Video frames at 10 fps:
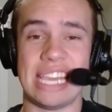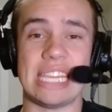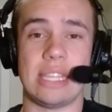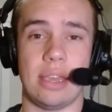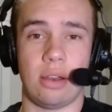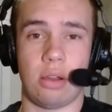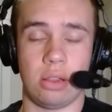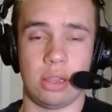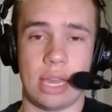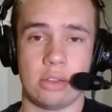He did
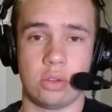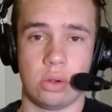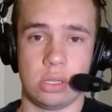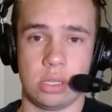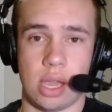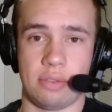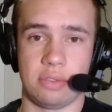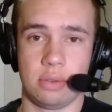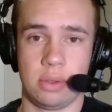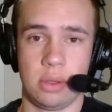all of that sort of
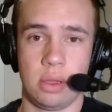stuff.